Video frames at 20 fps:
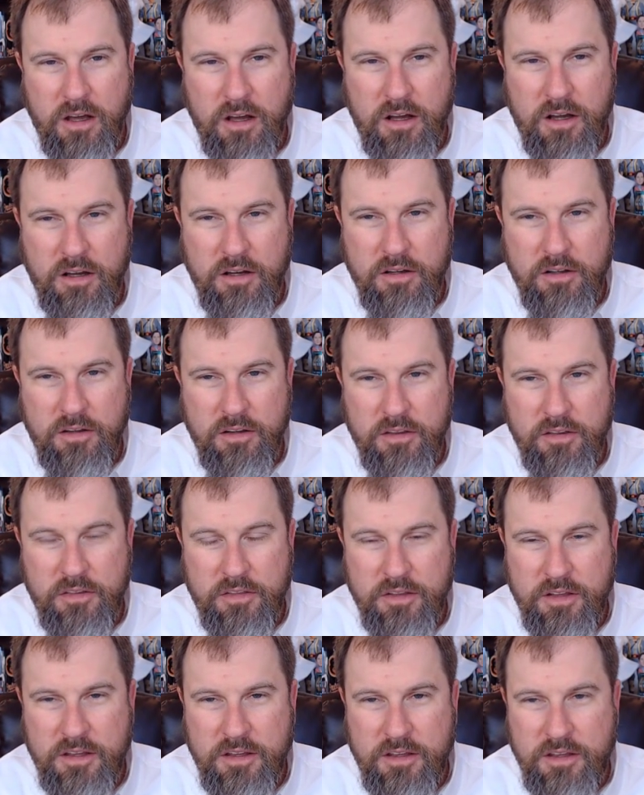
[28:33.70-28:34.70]
uh,
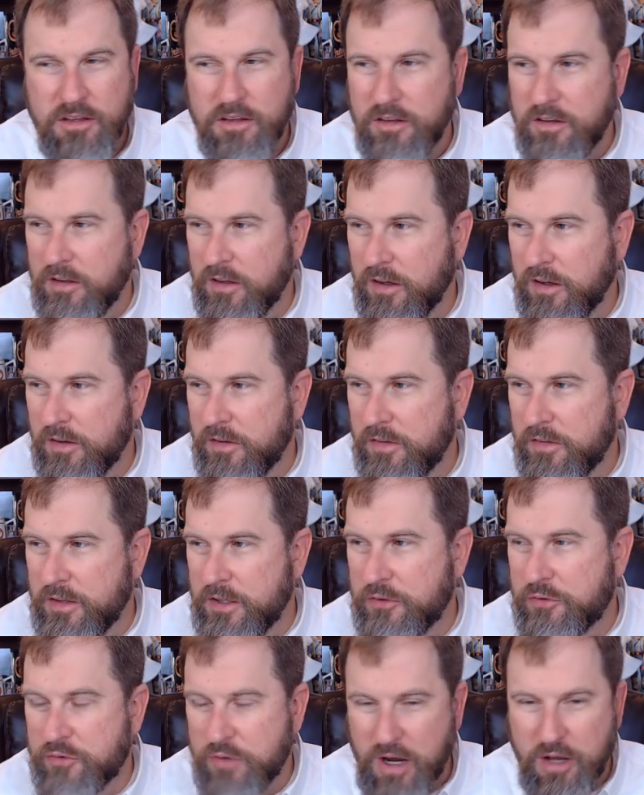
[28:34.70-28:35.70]
the uh,
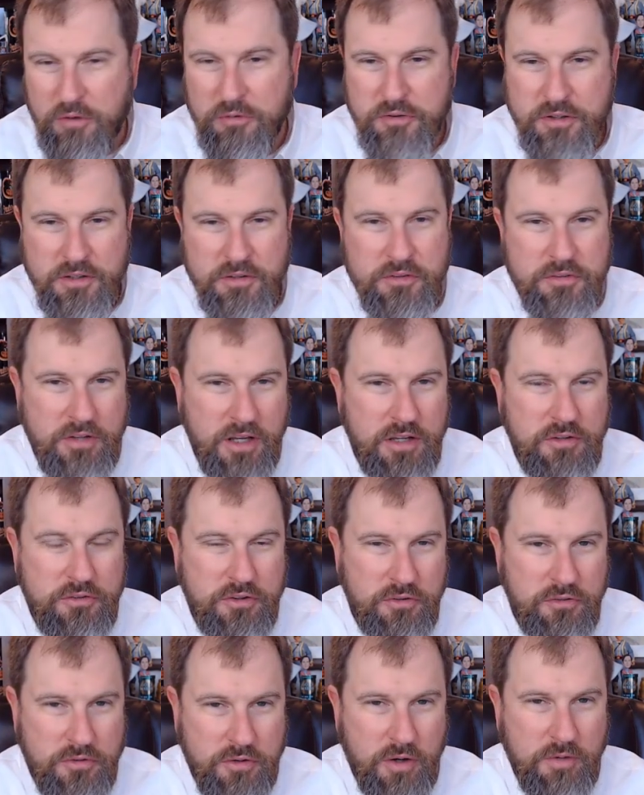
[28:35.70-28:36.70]
the Straussians say
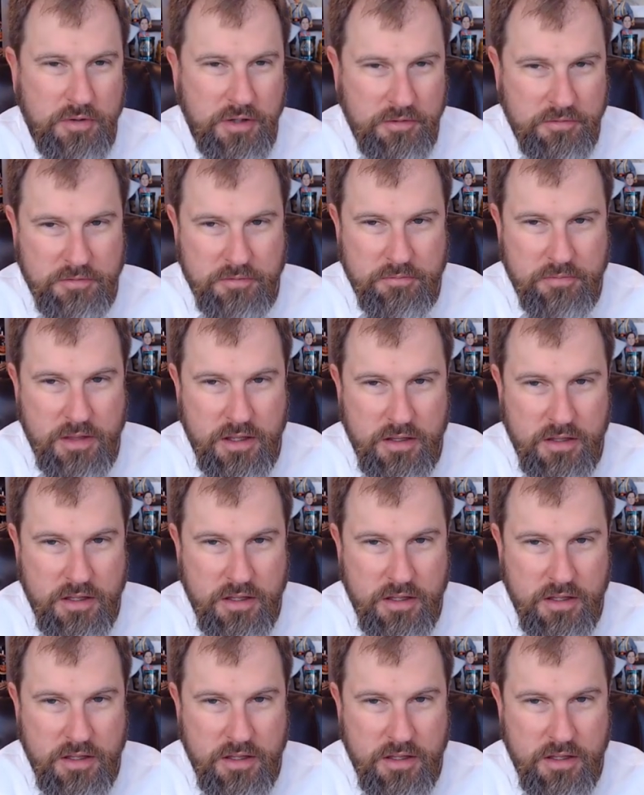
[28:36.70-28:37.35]
it's conservative